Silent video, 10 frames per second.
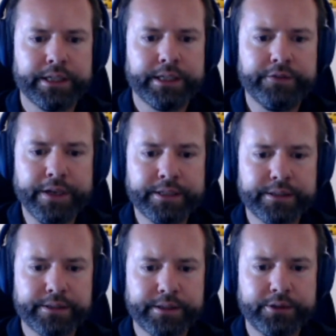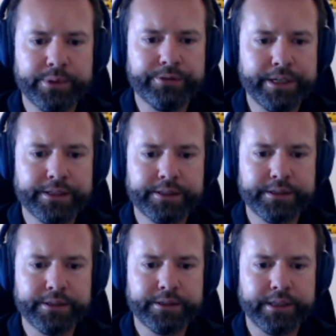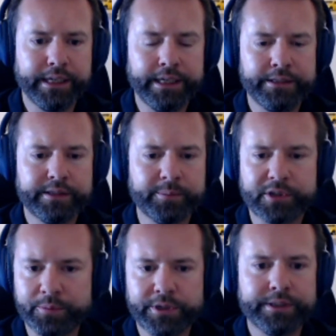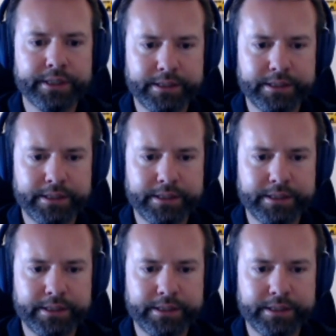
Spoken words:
events that we register and subscriptions,